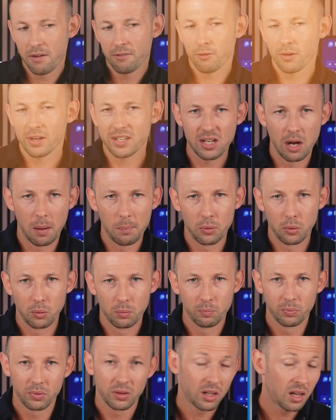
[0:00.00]
For example,
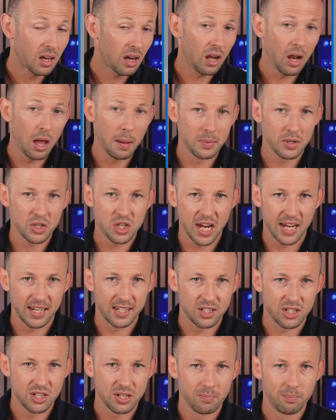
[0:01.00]
climate
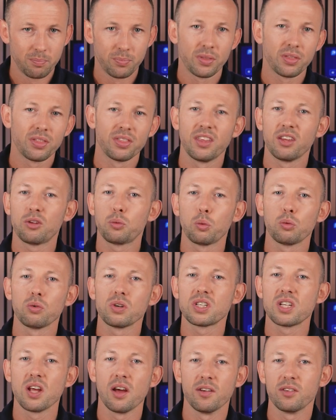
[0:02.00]
change. This will
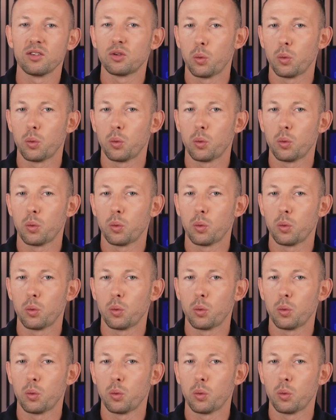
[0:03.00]
return